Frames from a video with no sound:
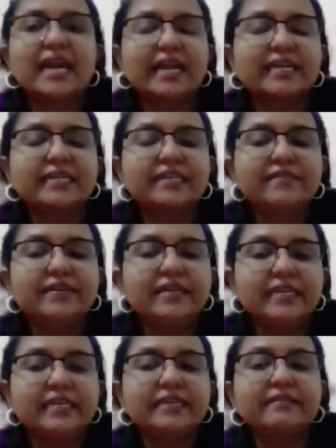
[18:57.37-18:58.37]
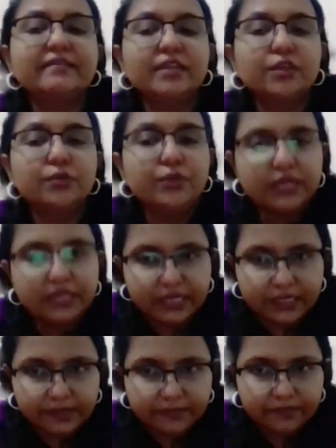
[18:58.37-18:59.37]
activity
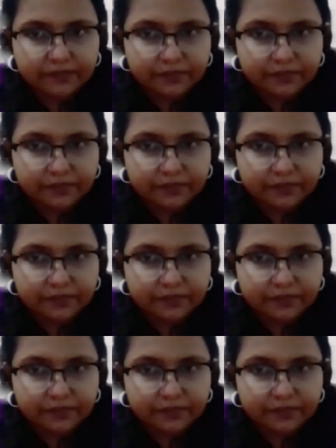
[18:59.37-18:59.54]
regularly.